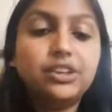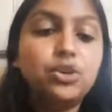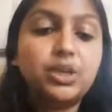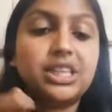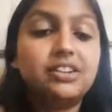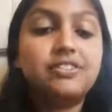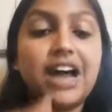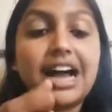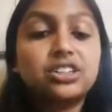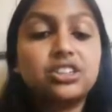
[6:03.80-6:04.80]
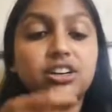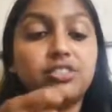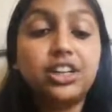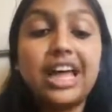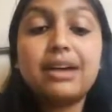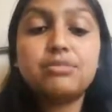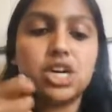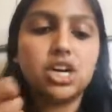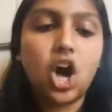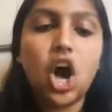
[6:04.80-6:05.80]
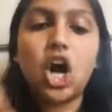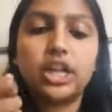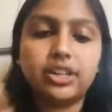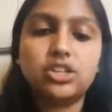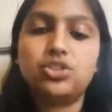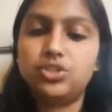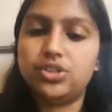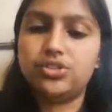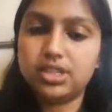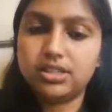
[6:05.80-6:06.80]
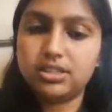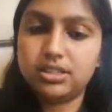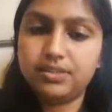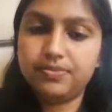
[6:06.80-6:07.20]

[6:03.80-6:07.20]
within a factor of lambda on the two users.